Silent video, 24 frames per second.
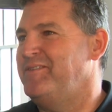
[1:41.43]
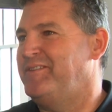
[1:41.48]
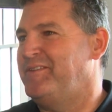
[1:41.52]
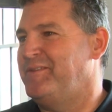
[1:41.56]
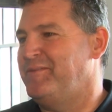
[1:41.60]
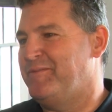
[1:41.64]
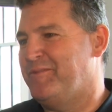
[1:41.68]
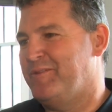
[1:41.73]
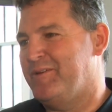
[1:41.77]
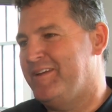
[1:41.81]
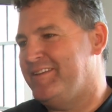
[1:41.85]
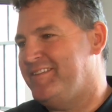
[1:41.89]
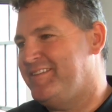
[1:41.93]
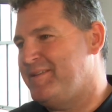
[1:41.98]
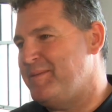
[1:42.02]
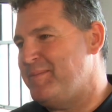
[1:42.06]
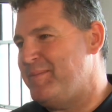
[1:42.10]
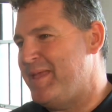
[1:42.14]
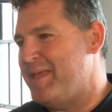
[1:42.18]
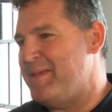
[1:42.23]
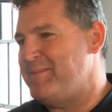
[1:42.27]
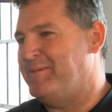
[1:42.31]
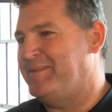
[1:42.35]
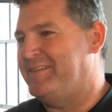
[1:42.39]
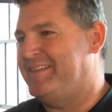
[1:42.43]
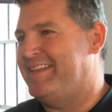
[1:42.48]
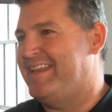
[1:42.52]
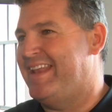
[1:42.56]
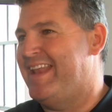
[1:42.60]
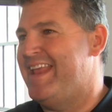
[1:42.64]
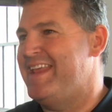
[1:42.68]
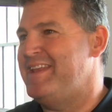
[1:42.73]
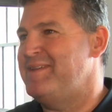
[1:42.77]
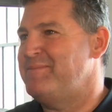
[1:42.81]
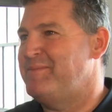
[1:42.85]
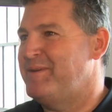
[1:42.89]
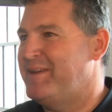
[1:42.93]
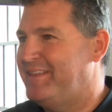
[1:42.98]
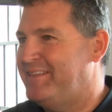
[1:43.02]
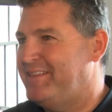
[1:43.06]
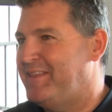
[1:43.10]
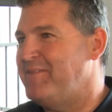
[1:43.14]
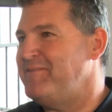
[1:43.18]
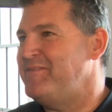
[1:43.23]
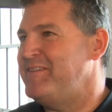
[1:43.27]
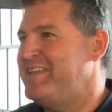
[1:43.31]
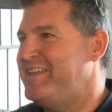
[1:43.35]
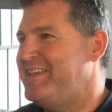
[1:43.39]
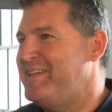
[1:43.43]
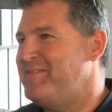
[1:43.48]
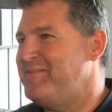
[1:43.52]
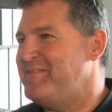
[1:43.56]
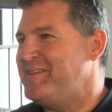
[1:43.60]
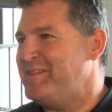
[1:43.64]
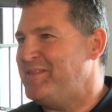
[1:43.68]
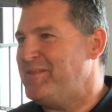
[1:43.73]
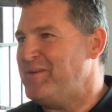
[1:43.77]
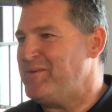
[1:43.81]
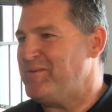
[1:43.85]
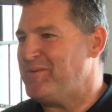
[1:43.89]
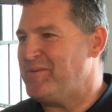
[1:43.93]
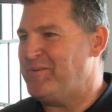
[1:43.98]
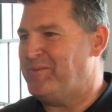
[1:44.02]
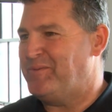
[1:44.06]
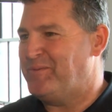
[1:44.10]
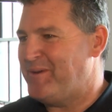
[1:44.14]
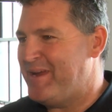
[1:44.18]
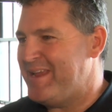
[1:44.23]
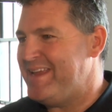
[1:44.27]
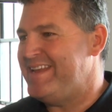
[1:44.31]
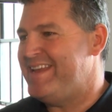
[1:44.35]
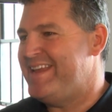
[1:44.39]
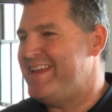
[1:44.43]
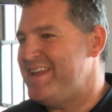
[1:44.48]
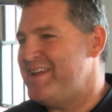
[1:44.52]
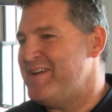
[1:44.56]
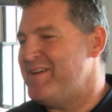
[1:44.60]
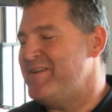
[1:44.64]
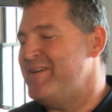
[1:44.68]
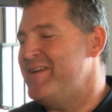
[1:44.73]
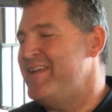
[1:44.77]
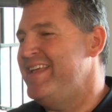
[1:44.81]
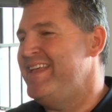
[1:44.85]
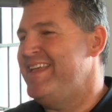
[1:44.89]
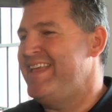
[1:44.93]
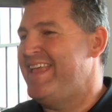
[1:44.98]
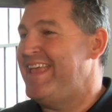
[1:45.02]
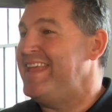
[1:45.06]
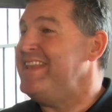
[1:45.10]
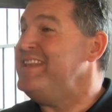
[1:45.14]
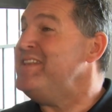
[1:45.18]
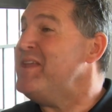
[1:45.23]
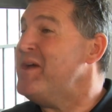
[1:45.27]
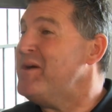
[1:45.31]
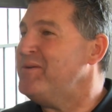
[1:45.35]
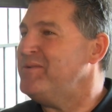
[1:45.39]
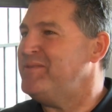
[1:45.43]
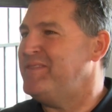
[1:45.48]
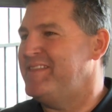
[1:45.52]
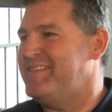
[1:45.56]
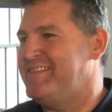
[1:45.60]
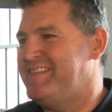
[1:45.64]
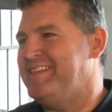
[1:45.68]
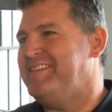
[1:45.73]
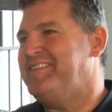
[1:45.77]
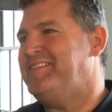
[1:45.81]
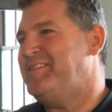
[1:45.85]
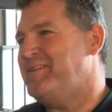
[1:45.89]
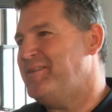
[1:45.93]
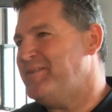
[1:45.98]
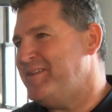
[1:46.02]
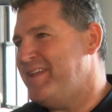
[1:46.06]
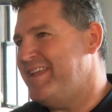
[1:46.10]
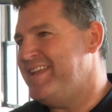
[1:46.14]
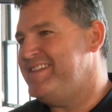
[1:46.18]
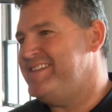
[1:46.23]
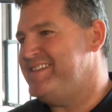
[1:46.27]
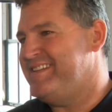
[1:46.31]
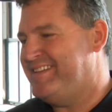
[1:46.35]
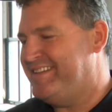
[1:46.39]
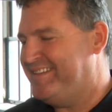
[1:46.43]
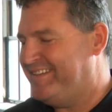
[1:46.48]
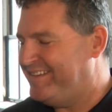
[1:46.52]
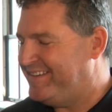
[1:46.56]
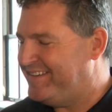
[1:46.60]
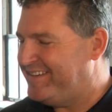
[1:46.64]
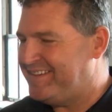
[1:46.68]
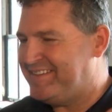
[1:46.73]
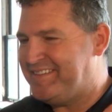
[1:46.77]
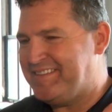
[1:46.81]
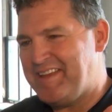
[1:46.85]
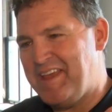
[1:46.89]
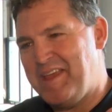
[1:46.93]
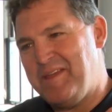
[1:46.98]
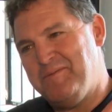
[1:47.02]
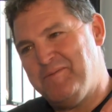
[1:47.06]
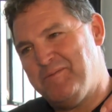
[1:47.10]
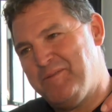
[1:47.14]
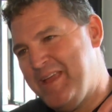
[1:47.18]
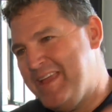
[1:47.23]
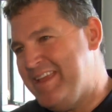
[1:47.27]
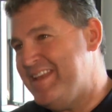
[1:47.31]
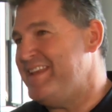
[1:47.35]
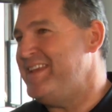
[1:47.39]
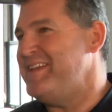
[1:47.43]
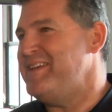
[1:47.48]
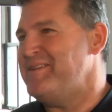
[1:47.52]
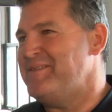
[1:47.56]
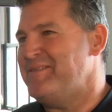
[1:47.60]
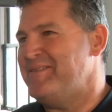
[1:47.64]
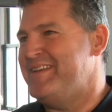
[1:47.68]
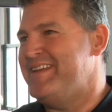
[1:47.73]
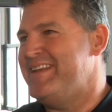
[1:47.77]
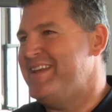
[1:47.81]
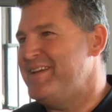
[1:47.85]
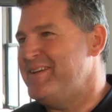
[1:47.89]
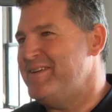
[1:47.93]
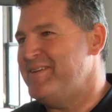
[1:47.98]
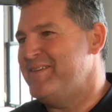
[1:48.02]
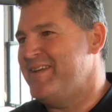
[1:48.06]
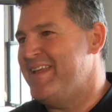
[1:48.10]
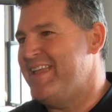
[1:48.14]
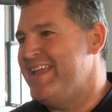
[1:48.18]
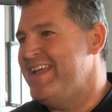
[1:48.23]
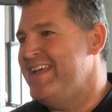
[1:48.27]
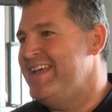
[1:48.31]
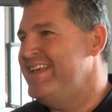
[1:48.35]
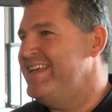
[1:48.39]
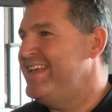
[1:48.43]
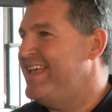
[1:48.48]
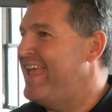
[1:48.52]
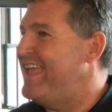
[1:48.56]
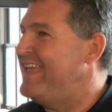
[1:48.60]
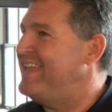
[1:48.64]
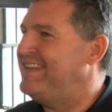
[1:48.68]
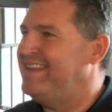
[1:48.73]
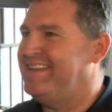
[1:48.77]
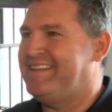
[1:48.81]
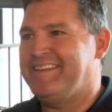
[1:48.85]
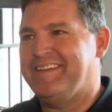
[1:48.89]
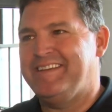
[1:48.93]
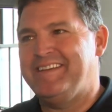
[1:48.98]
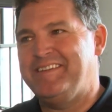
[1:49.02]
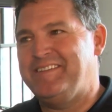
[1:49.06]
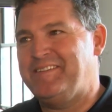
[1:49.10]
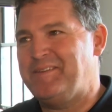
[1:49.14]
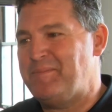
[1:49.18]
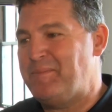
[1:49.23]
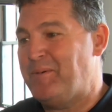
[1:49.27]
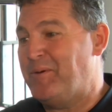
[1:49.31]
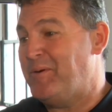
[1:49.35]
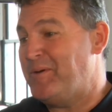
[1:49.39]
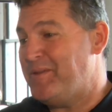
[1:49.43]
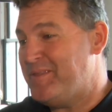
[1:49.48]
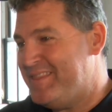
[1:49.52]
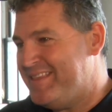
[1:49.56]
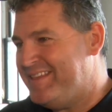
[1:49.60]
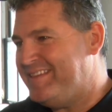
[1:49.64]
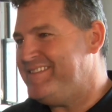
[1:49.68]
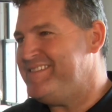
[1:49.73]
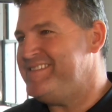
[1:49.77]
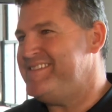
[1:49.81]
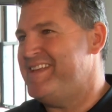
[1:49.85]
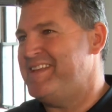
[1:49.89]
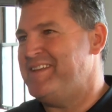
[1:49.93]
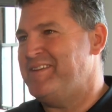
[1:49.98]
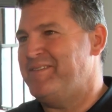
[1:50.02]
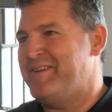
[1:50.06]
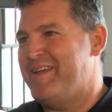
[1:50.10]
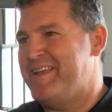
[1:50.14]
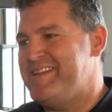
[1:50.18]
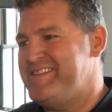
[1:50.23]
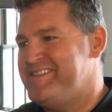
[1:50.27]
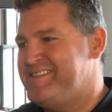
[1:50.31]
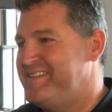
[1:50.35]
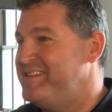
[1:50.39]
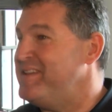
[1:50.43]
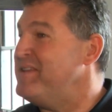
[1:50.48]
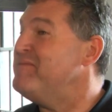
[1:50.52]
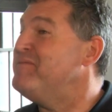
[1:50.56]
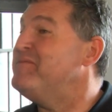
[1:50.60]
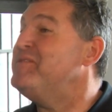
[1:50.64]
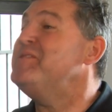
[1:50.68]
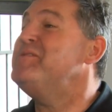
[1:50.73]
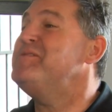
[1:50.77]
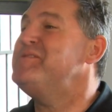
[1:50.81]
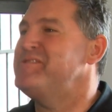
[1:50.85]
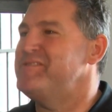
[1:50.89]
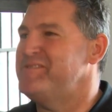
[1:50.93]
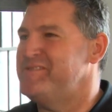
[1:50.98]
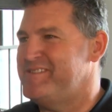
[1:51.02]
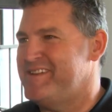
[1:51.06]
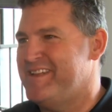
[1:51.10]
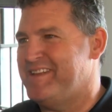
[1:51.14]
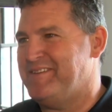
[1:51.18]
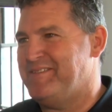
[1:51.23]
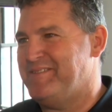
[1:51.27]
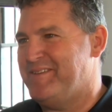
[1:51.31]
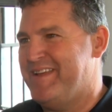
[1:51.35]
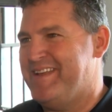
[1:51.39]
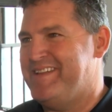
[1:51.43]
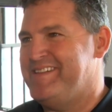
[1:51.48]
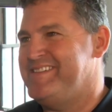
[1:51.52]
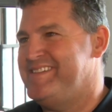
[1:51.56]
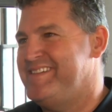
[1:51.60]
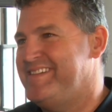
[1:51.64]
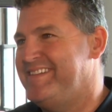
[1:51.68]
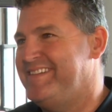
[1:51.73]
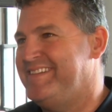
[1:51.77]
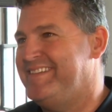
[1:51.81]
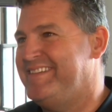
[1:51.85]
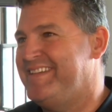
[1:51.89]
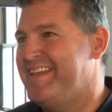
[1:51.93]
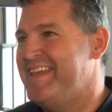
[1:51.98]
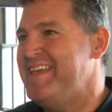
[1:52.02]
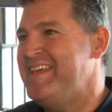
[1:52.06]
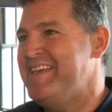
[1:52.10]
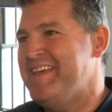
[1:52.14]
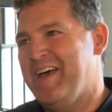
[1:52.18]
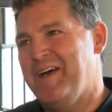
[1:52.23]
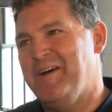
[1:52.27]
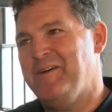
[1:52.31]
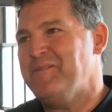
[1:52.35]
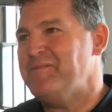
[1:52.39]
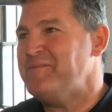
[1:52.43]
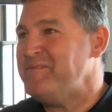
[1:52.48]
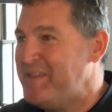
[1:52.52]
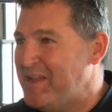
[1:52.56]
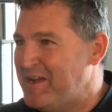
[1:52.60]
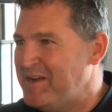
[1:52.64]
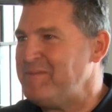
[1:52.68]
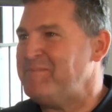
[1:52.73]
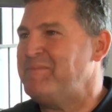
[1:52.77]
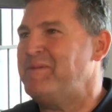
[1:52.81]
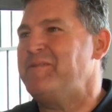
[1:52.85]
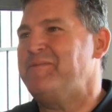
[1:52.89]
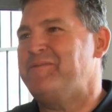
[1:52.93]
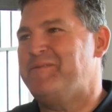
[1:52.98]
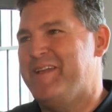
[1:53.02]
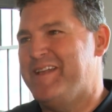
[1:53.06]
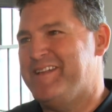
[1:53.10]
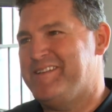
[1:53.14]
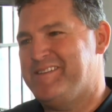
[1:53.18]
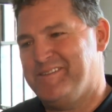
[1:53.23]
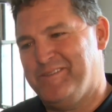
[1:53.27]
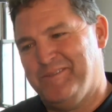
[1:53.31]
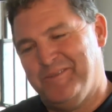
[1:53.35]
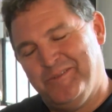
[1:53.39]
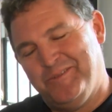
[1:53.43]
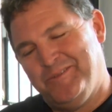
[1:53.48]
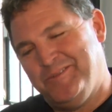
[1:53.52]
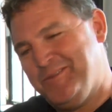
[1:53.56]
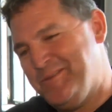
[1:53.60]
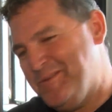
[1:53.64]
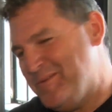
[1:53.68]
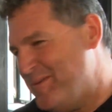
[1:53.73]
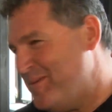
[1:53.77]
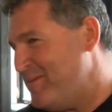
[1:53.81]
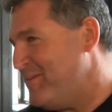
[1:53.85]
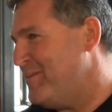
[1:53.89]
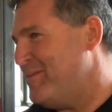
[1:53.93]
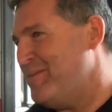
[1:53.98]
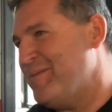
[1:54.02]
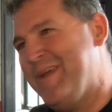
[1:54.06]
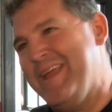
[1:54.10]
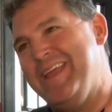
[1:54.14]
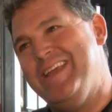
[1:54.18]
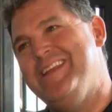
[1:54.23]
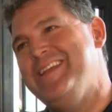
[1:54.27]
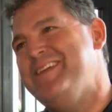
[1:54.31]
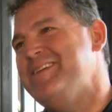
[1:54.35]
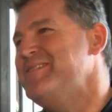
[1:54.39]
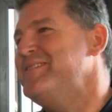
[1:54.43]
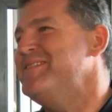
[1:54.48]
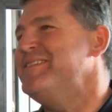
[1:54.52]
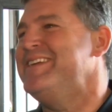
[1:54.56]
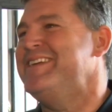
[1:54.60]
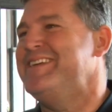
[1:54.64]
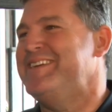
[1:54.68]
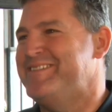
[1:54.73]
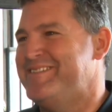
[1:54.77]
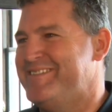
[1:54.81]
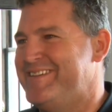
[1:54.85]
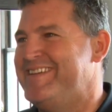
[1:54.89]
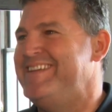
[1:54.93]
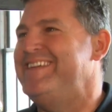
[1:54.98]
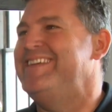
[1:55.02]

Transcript: and for us to be able today to bring Loving Giving Local right here and know that this donation is going to stay right here in Erie and it's going to support this generation and future generations of young professionals right here in Erie.